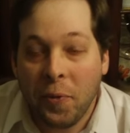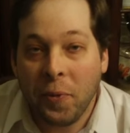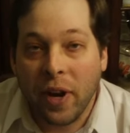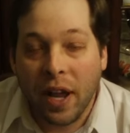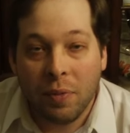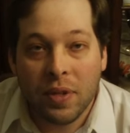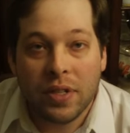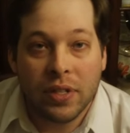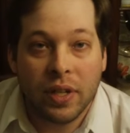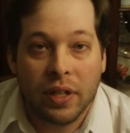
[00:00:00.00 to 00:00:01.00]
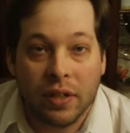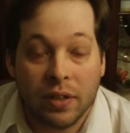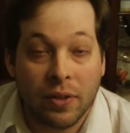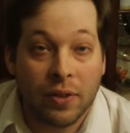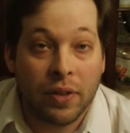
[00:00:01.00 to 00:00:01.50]
When I was uh,
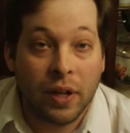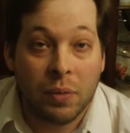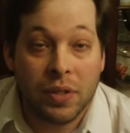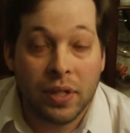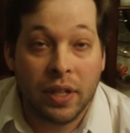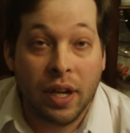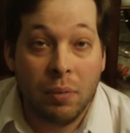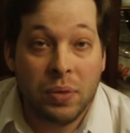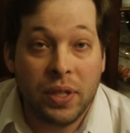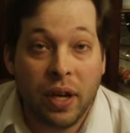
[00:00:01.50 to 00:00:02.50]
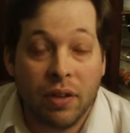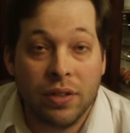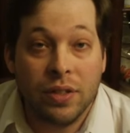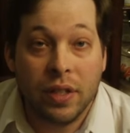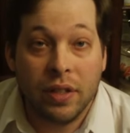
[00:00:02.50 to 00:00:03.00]
little, I was in the Cub
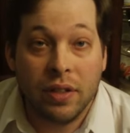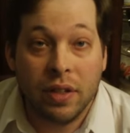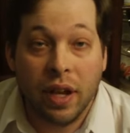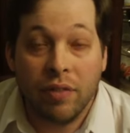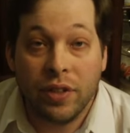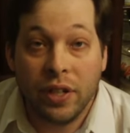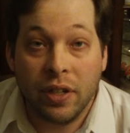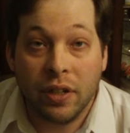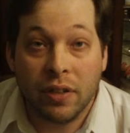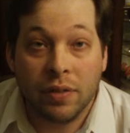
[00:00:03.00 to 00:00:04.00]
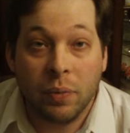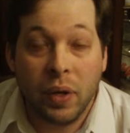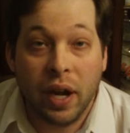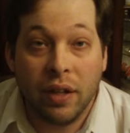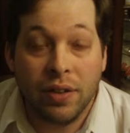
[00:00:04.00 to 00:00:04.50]
Scouts, and every year
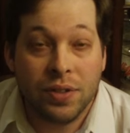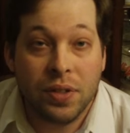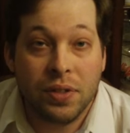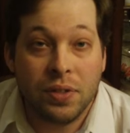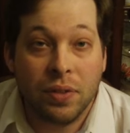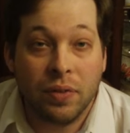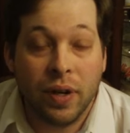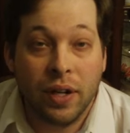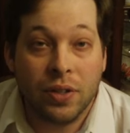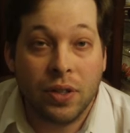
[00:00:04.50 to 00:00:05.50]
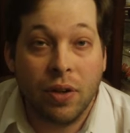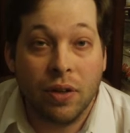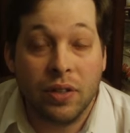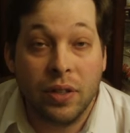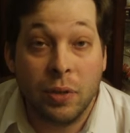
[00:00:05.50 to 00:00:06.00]
we had a seasonal race
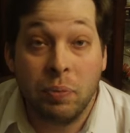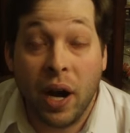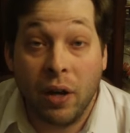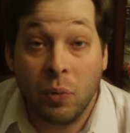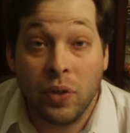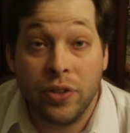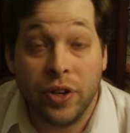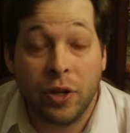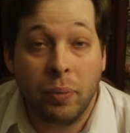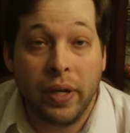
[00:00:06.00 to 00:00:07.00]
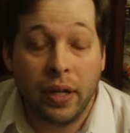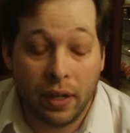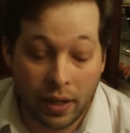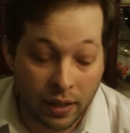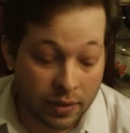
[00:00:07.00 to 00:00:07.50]
called the Pinewood Derby,
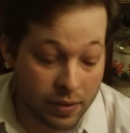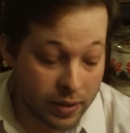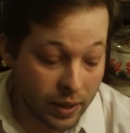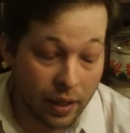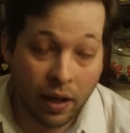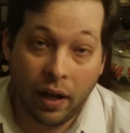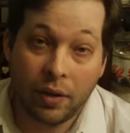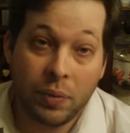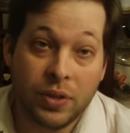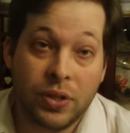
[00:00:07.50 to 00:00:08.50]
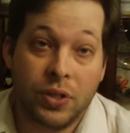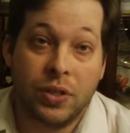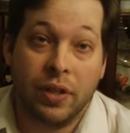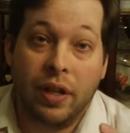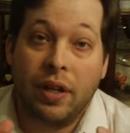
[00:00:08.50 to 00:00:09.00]
and uh, it was
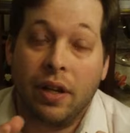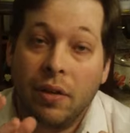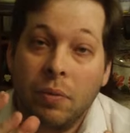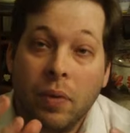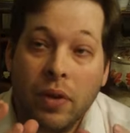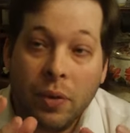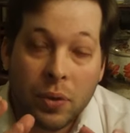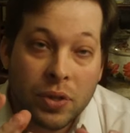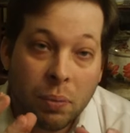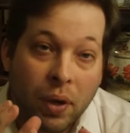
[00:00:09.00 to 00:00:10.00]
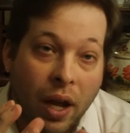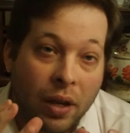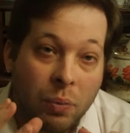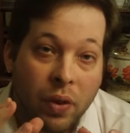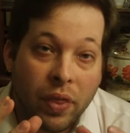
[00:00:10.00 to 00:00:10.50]
just like a you were
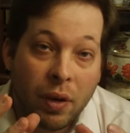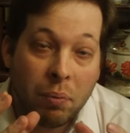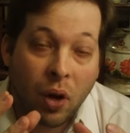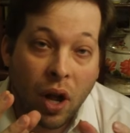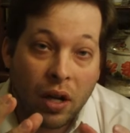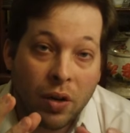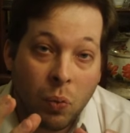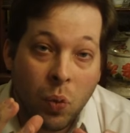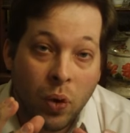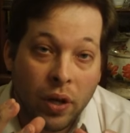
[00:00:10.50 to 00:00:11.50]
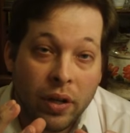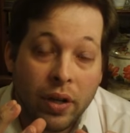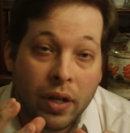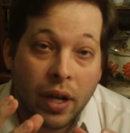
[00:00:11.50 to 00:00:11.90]
supplied with a block of wood